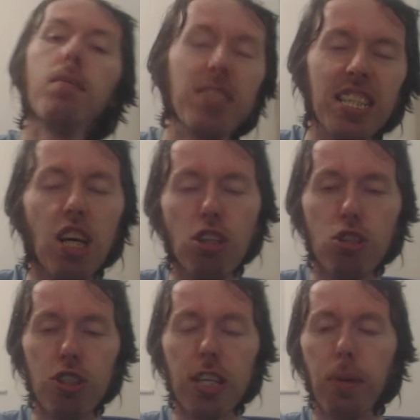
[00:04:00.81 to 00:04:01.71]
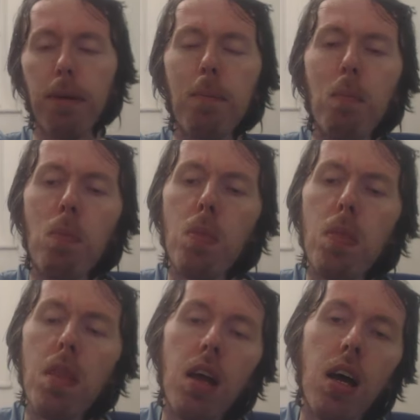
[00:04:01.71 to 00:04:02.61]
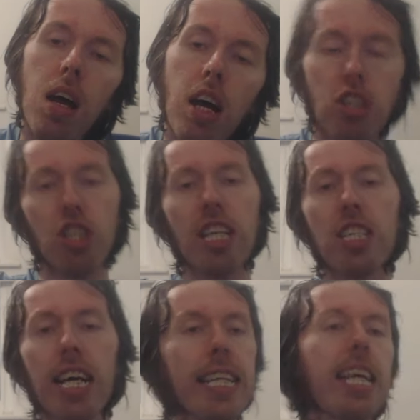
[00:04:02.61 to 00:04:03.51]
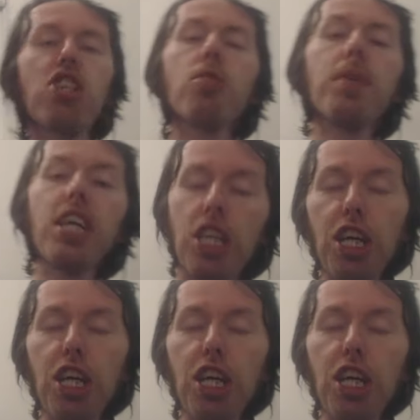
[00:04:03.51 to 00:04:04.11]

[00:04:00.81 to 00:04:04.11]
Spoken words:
But it's in the hundreds anyway. And she said there should be a